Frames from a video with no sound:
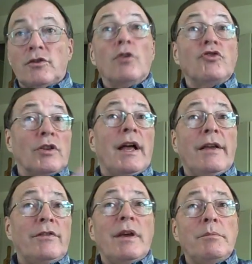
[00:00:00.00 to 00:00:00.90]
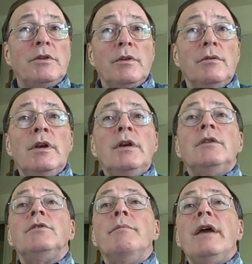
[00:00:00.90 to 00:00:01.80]
socialize them to
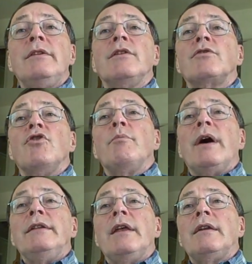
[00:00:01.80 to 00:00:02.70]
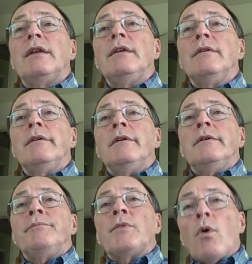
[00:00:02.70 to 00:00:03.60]
make this group identity,
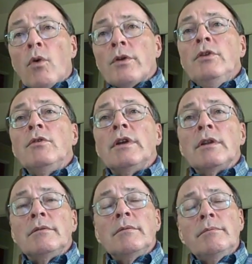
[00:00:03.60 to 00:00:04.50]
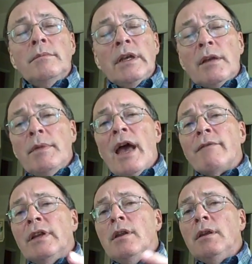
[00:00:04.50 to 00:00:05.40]
or it can
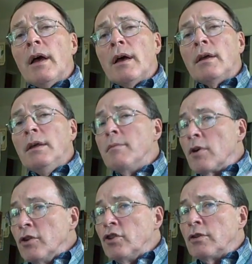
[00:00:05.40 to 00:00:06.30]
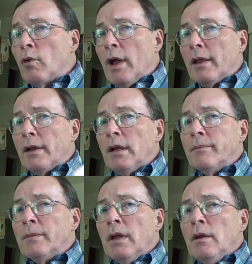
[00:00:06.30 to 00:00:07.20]
have an emergent quality.
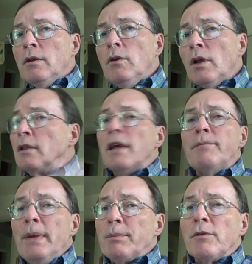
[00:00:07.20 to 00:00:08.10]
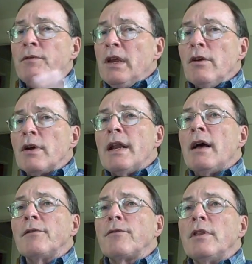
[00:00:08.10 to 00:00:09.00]
You can let people figure it
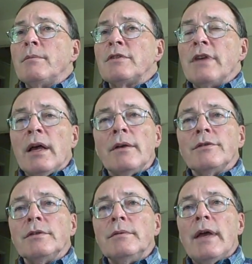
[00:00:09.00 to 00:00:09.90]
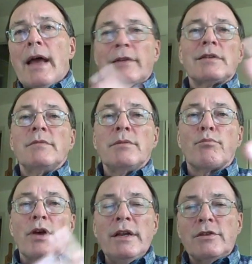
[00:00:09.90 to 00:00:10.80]
out for themselves. Ask them to
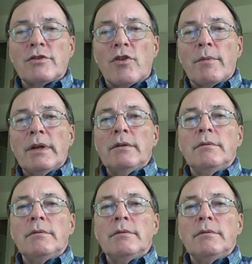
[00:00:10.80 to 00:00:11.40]
brainstorm it.